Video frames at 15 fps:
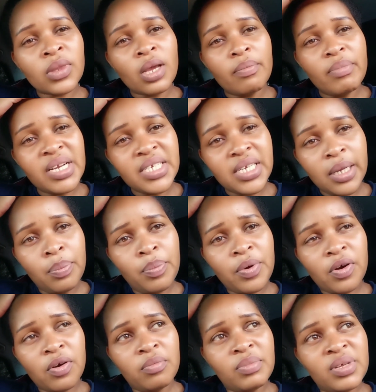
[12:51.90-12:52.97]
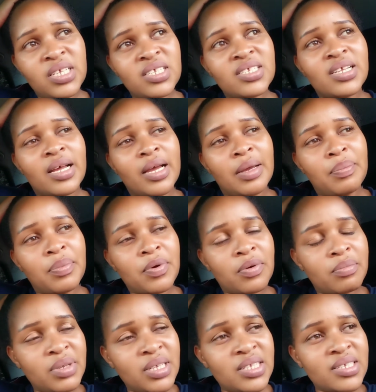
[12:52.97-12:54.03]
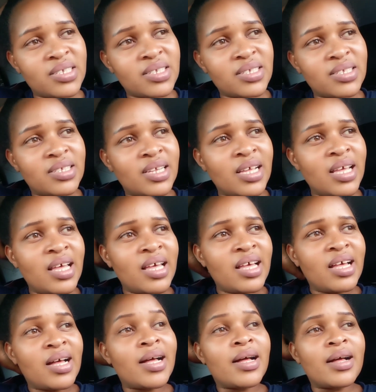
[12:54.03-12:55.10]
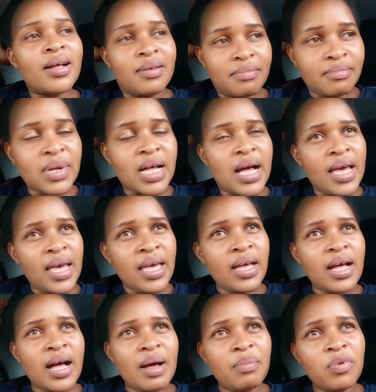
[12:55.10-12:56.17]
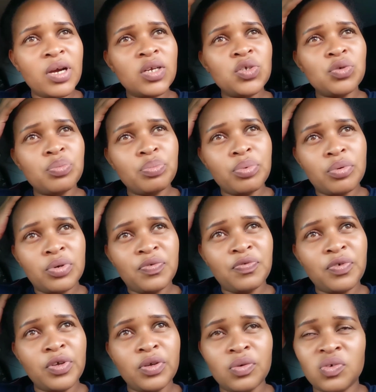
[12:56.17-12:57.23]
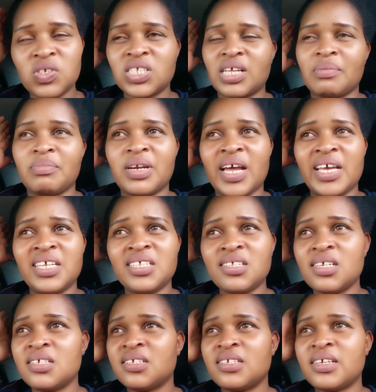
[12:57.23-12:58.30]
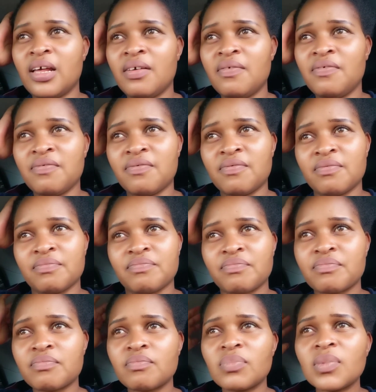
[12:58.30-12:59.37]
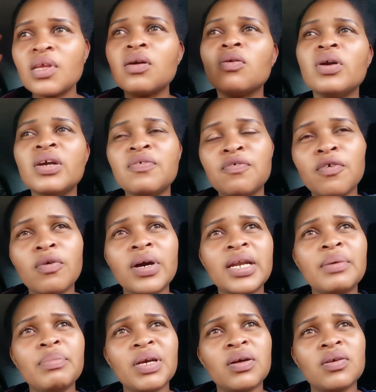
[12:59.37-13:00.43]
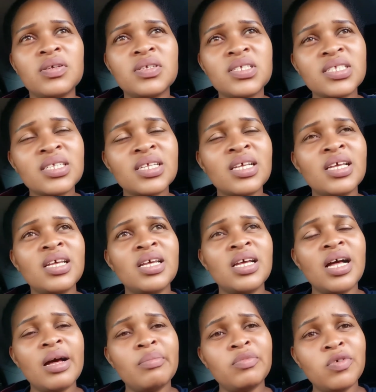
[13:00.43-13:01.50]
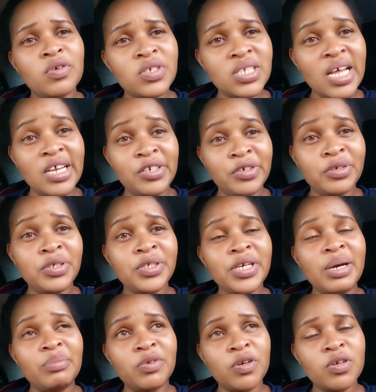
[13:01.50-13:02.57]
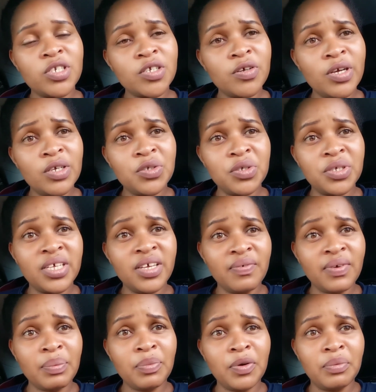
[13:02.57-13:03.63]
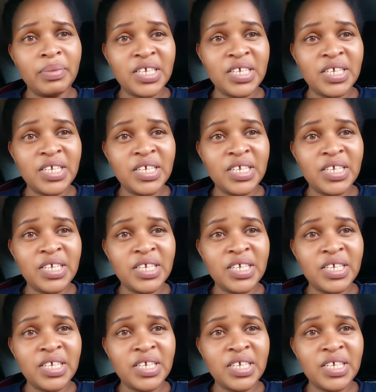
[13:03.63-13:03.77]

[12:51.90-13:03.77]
But I promise, I promise, I am going to put for you some nice stuff going forward because I'm not. I told you I'm not going to give up on my